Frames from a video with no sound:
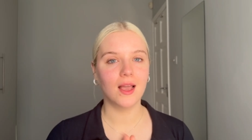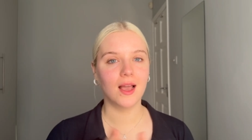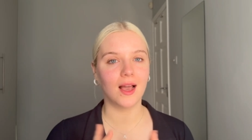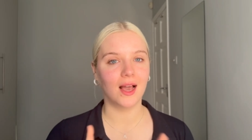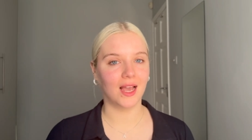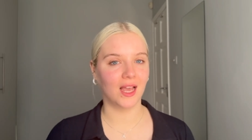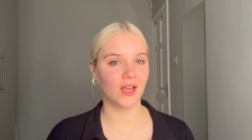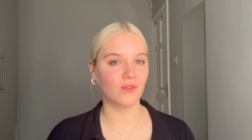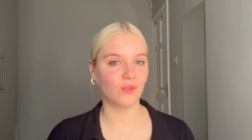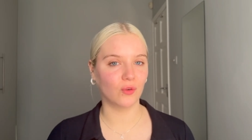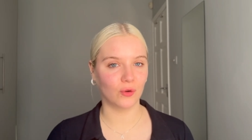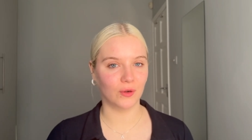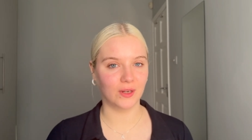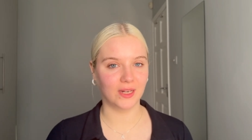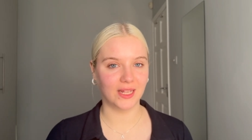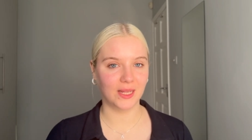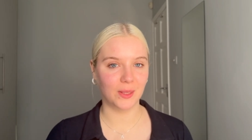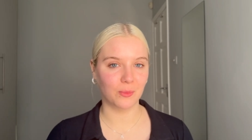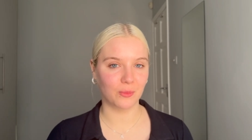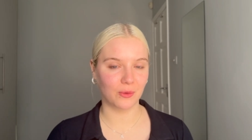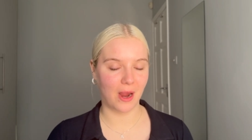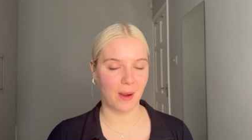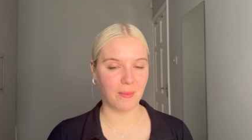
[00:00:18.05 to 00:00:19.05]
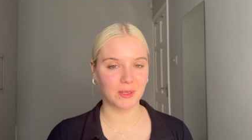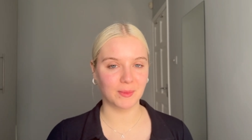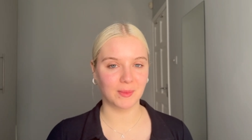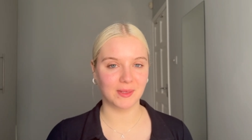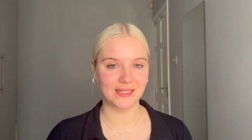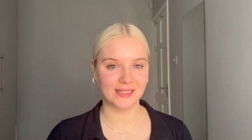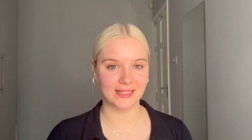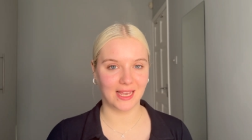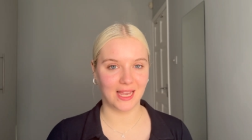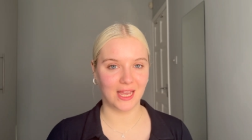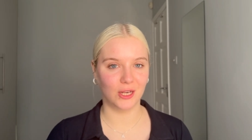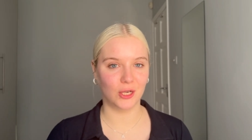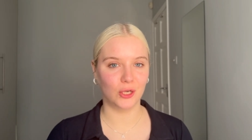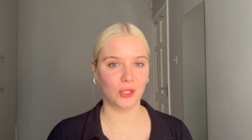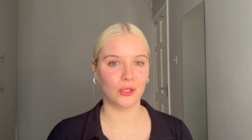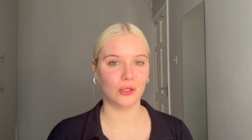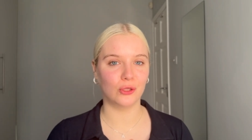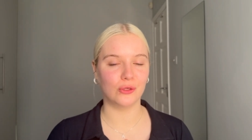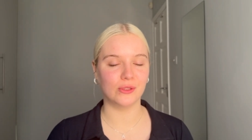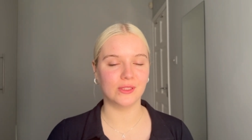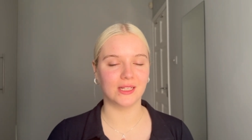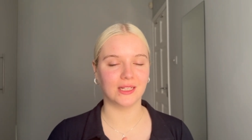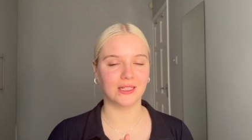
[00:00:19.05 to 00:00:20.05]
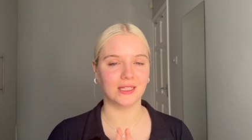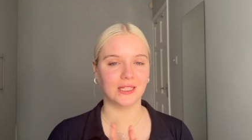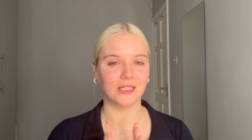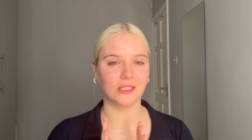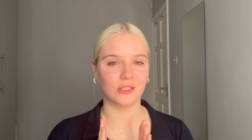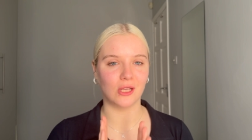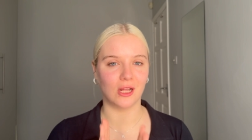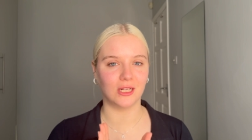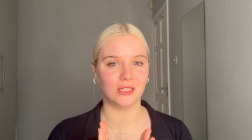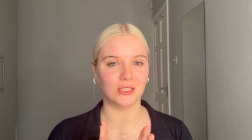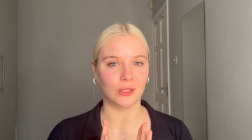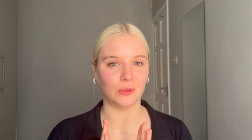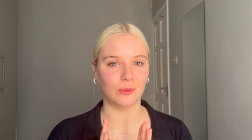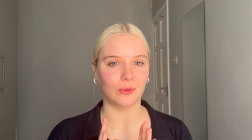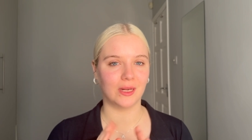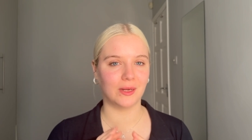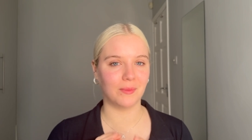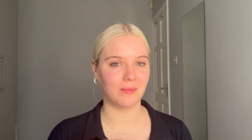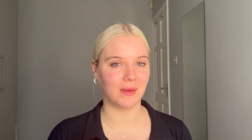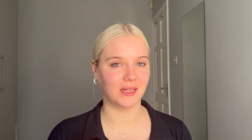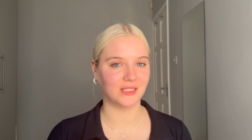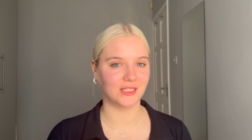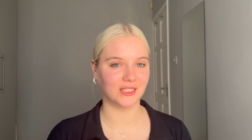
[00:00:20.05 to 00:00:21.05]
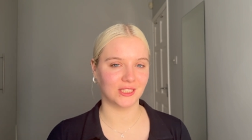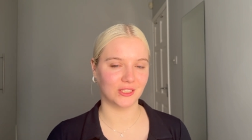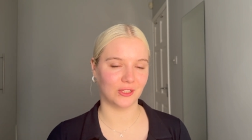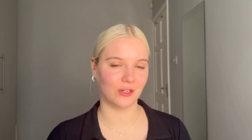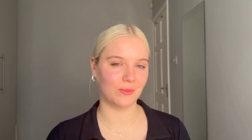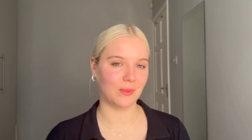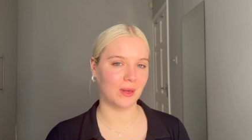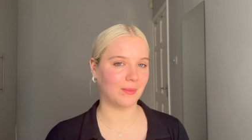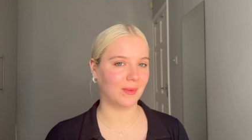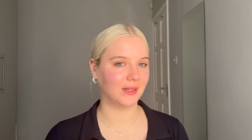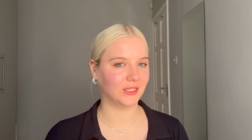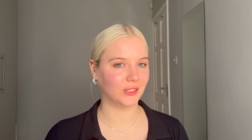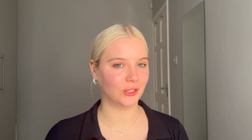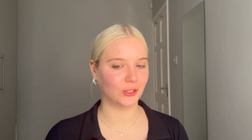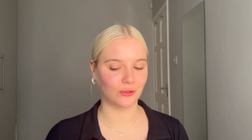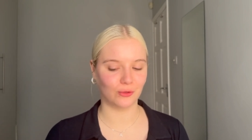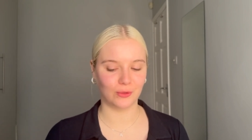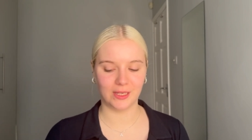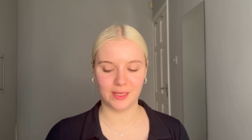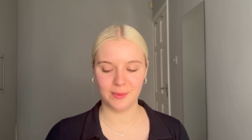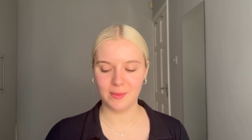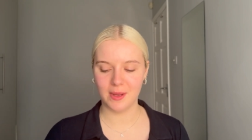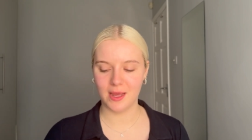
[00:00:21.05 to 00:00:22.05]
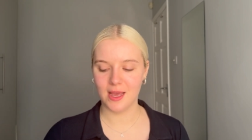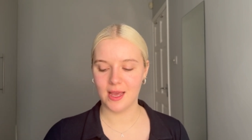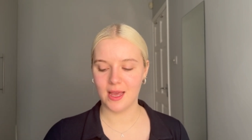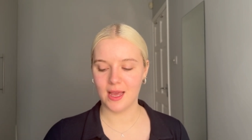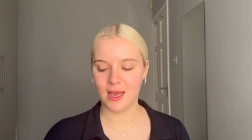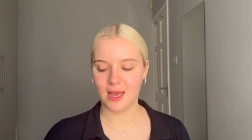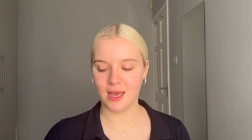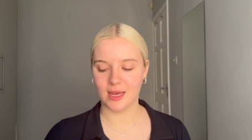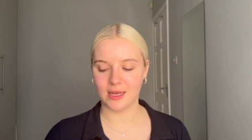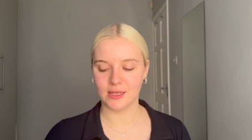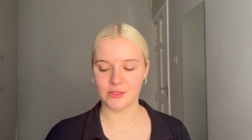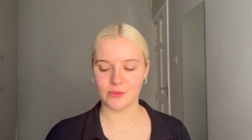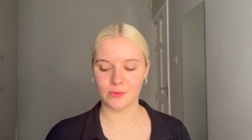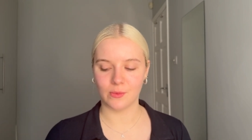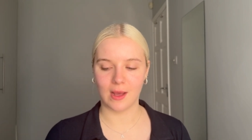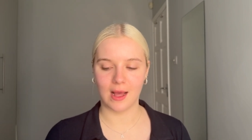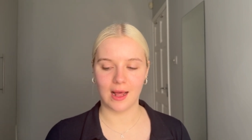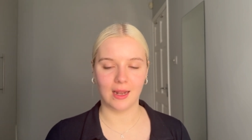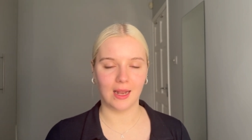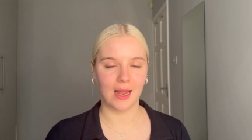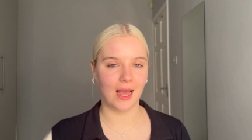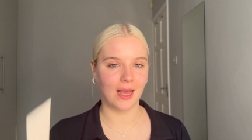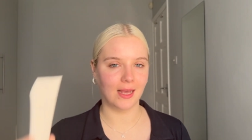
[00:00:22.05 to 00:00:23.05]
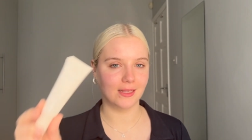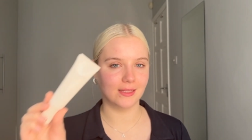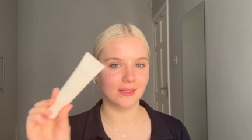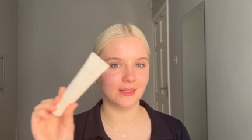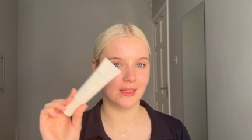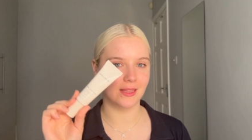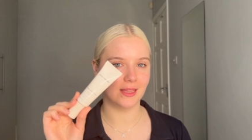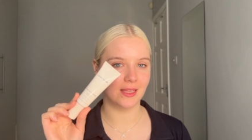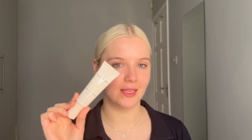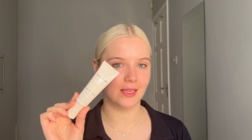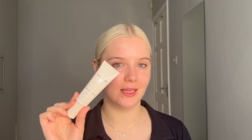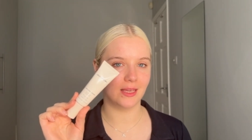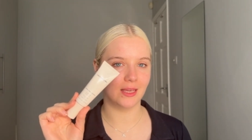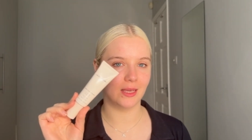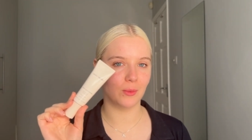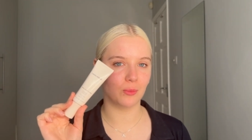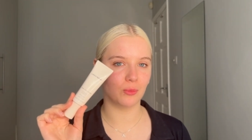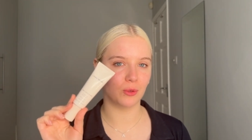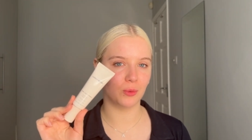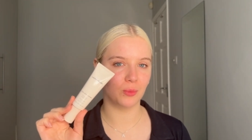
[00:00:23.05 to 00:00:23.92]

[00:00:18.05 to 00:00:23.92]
I have already prepped my skin using the Charlotte Tilbury Magic Serum and Magic Cream, as well as the